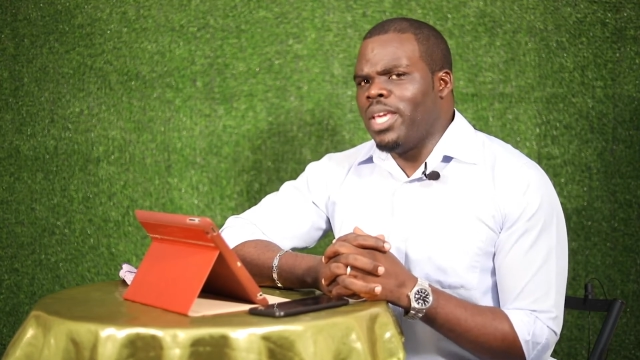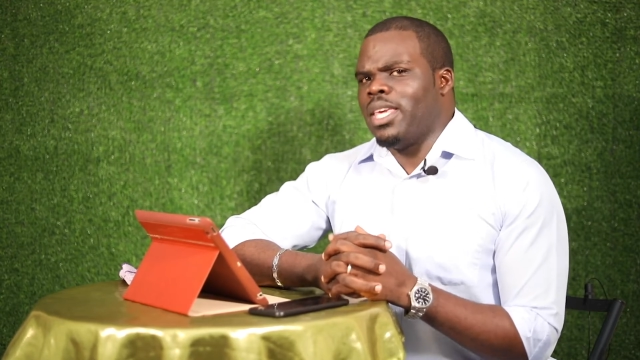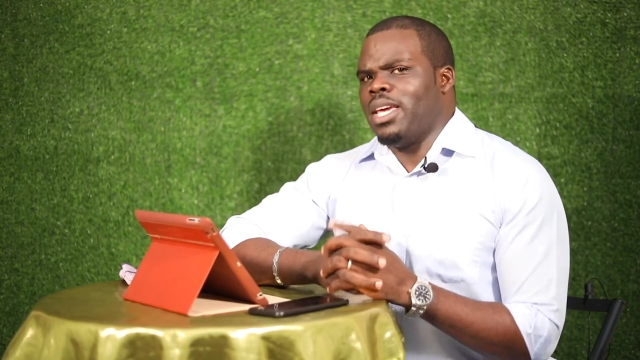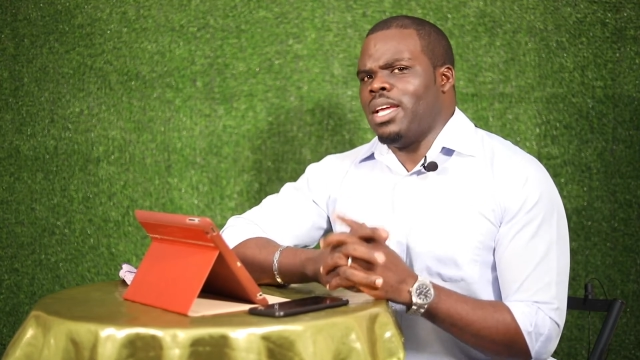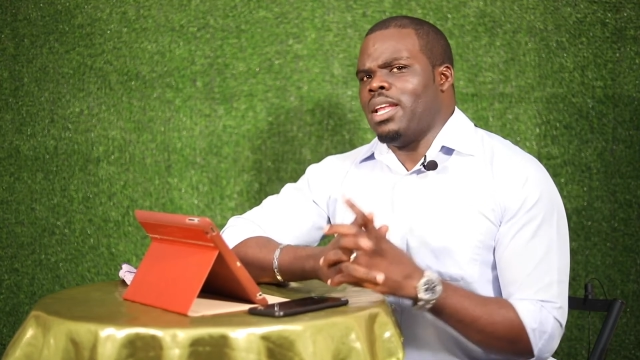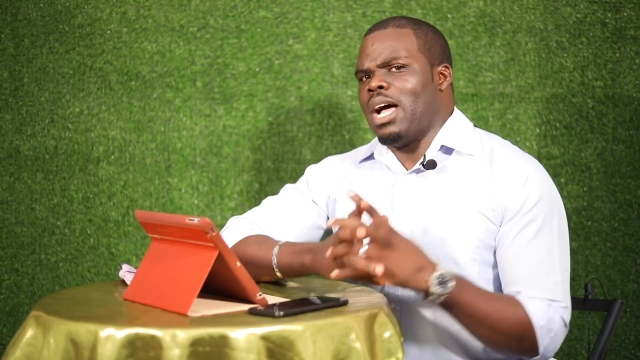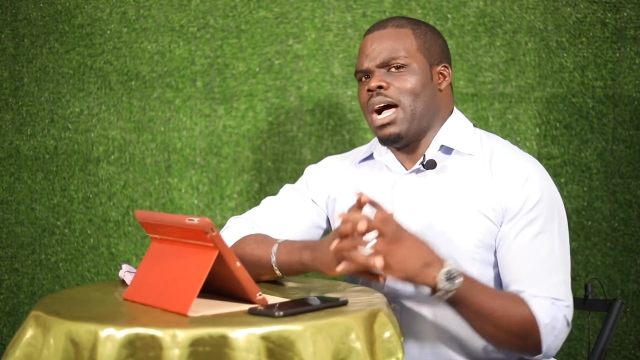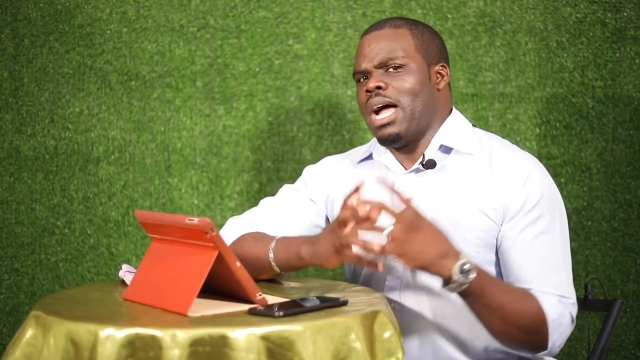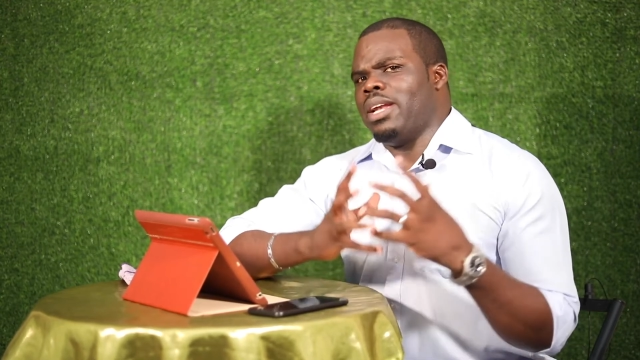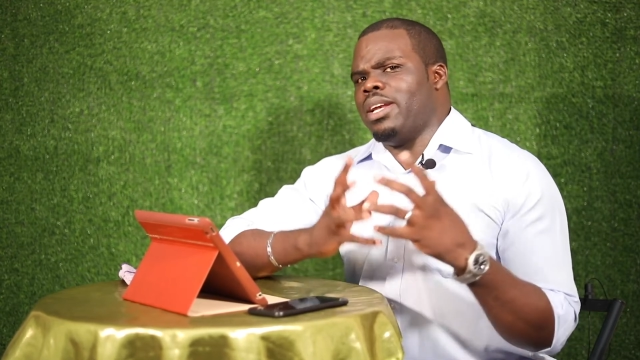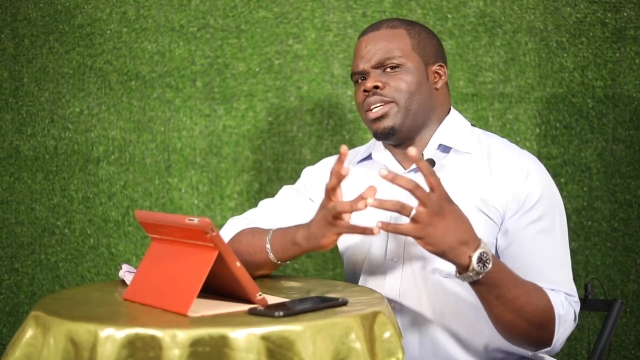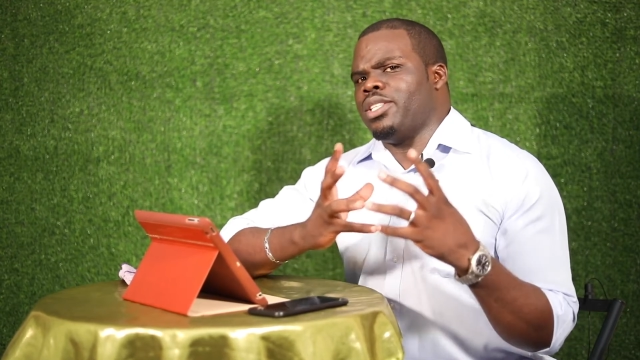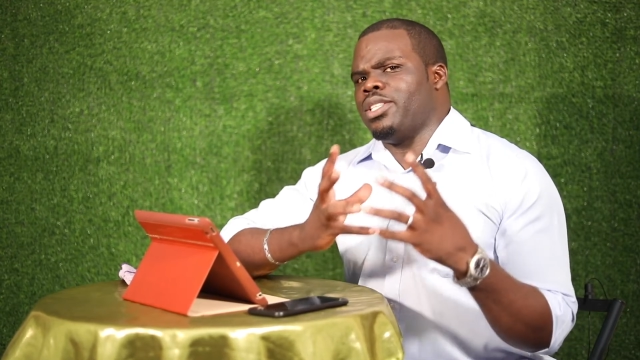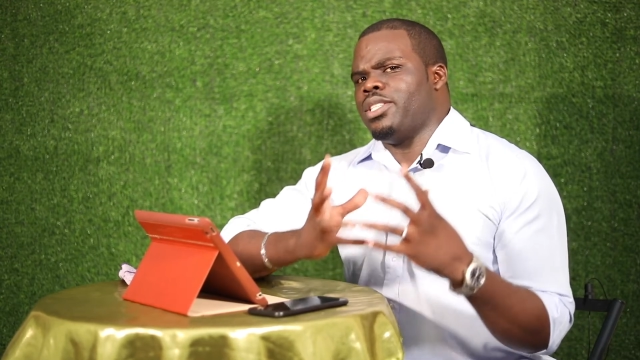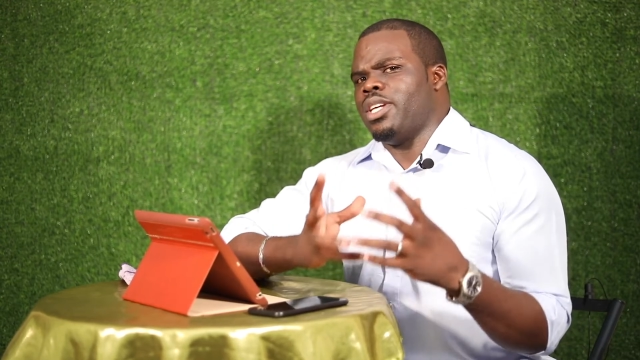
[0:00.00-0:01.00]
can
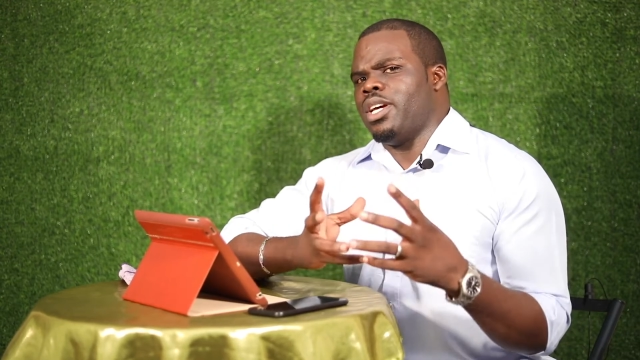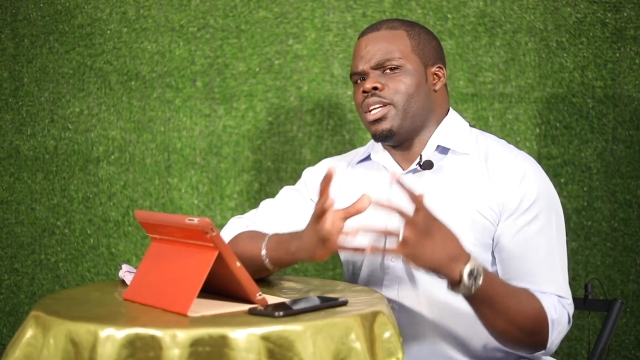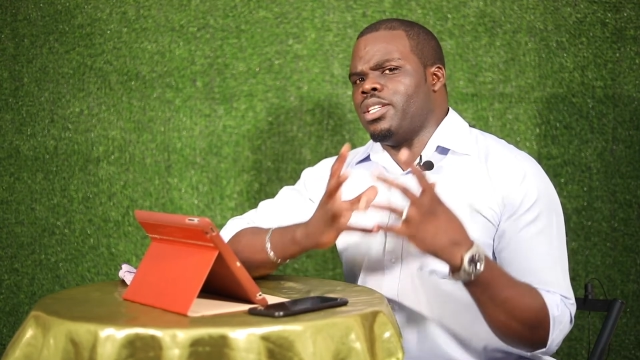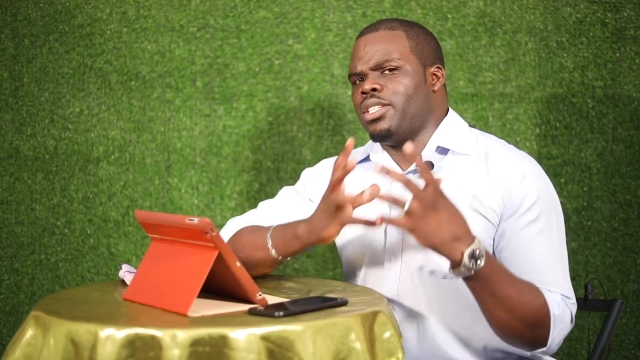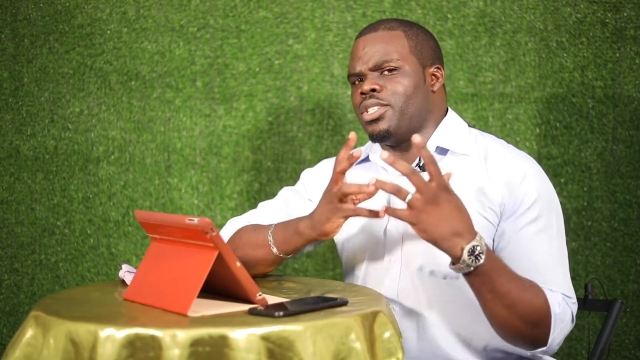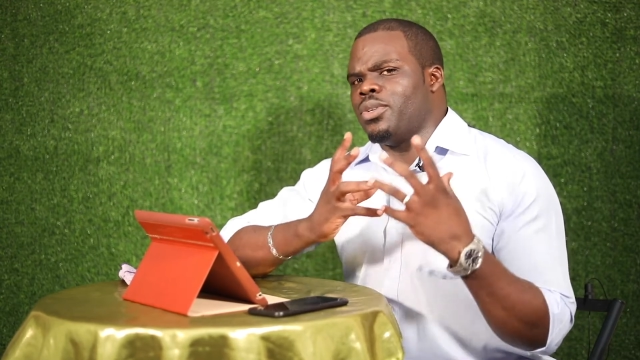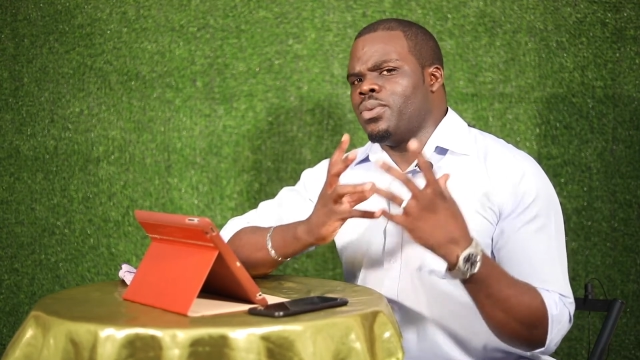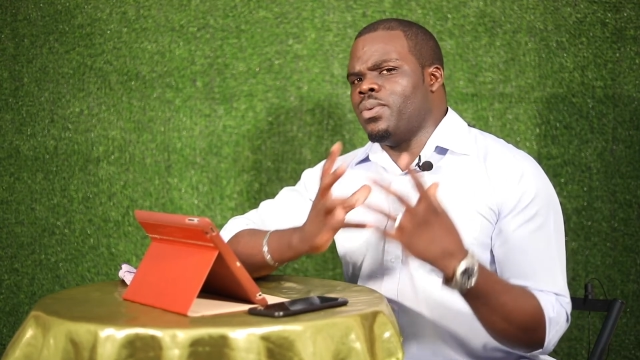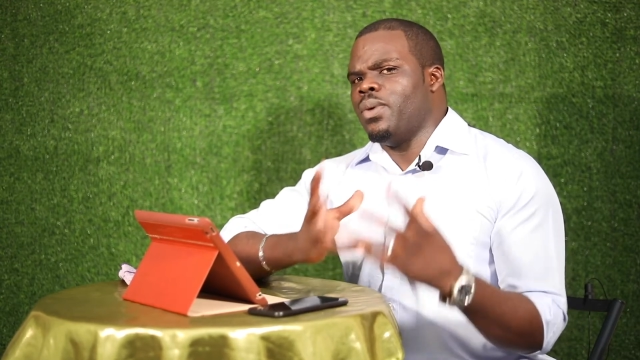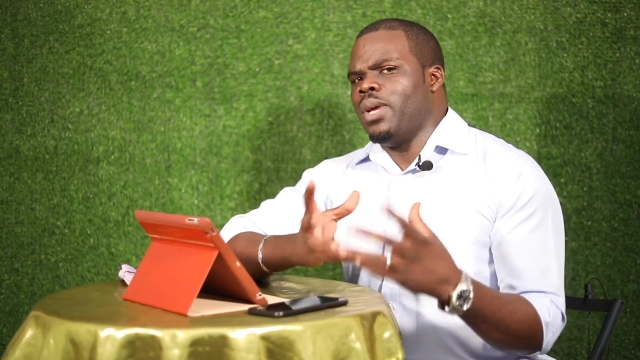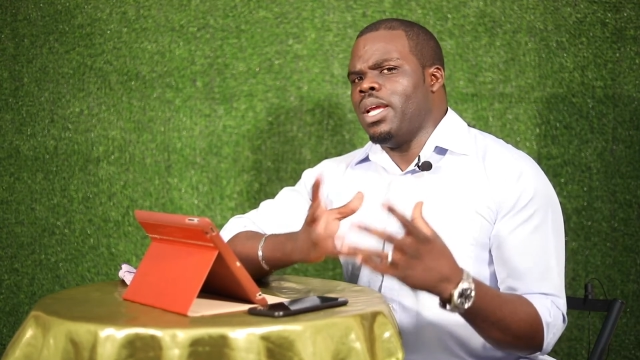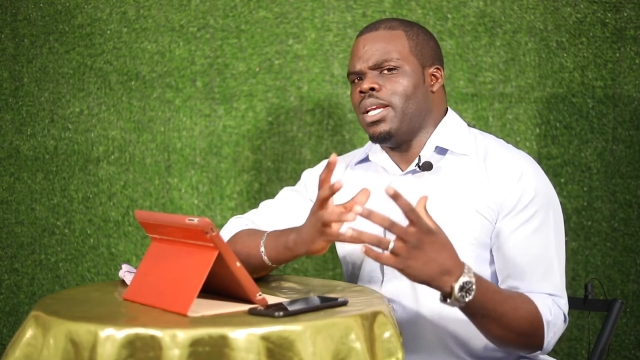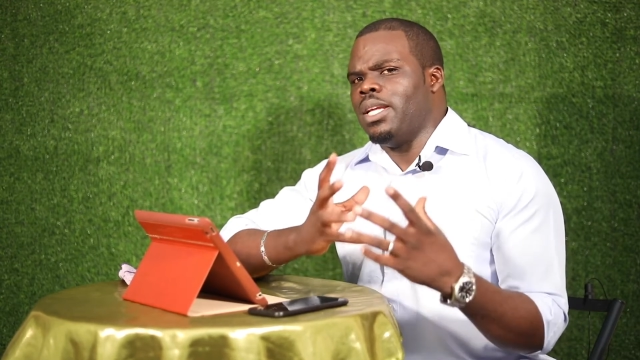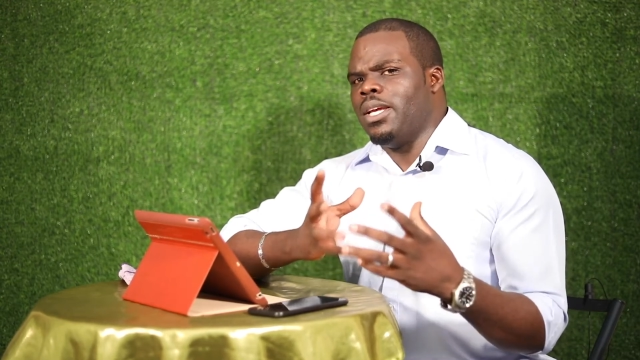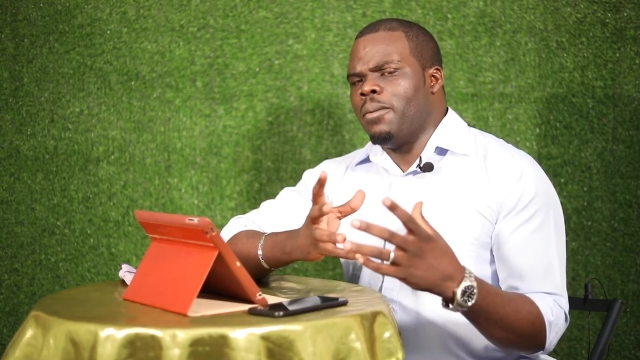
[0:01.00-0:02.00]
understand
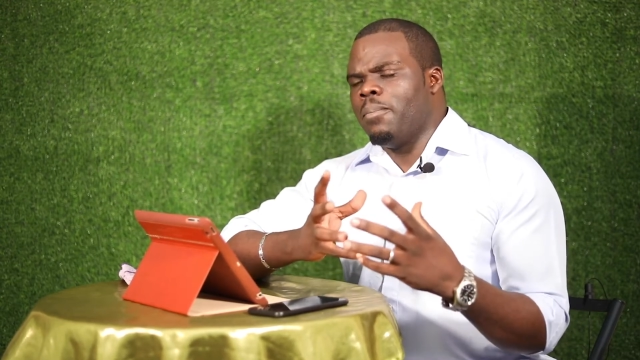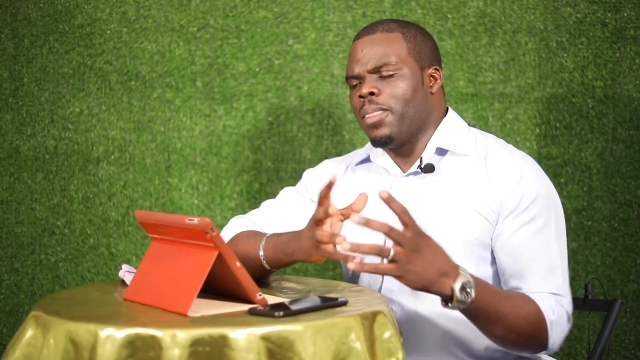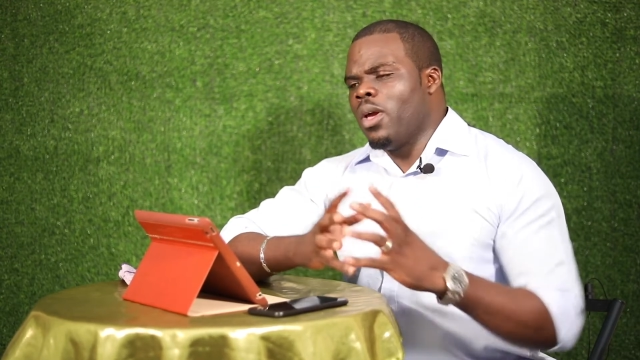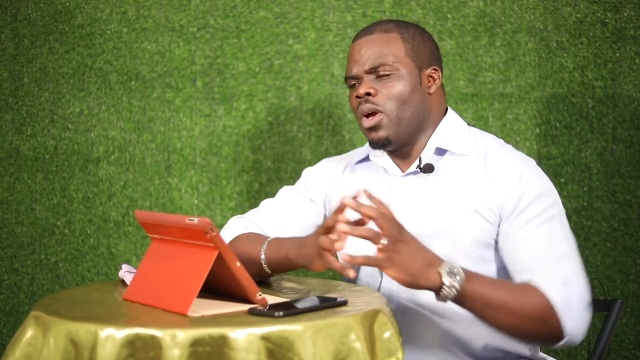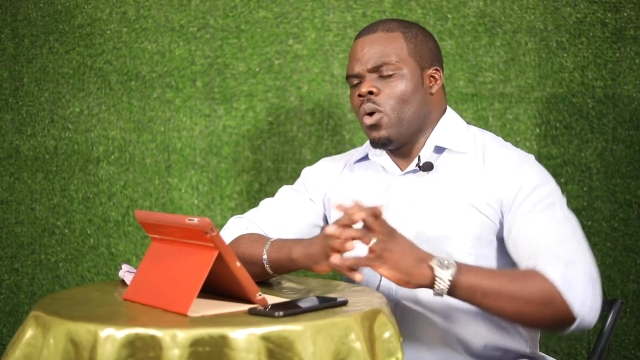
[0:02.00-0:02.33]
really